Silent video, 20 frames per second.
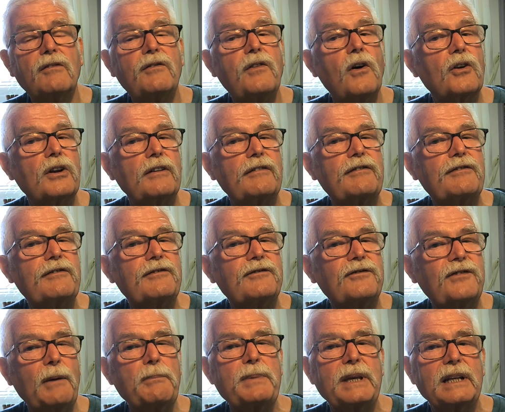for a
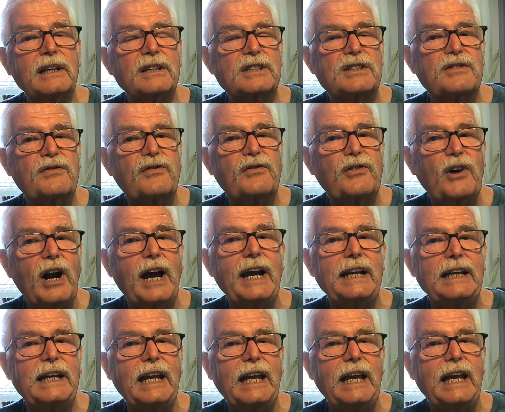fabulous
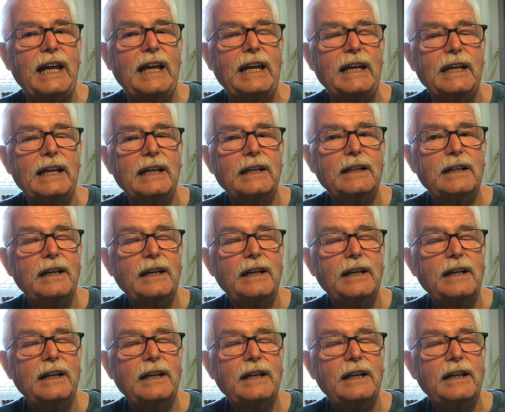Friday